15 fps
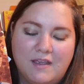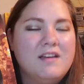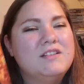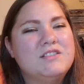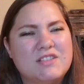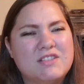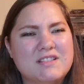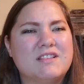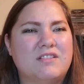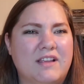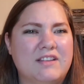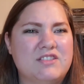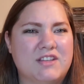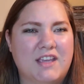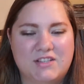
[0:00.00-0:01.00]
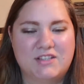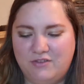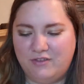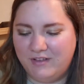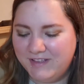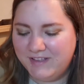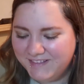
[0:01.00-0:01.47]
just a little
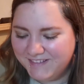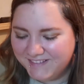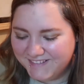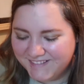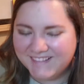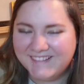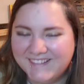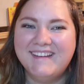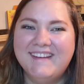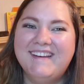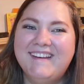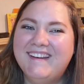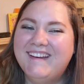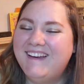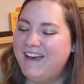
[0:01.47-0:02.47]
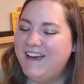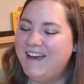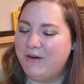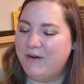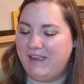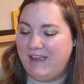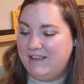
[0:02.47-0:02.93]
educational.
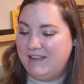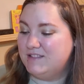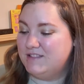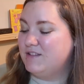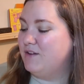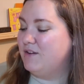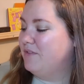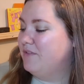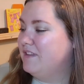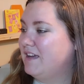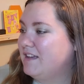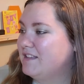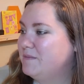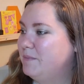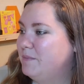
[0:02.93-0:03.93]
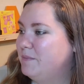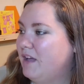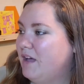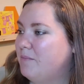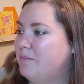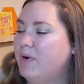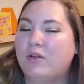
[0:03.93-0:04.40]
Okay, so the next book,
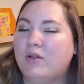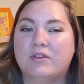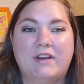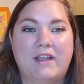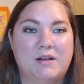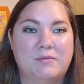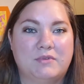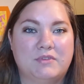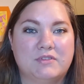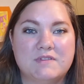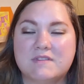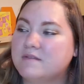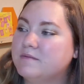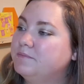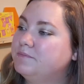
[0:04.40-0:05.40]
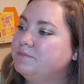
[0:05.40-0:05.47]
Polar Animals.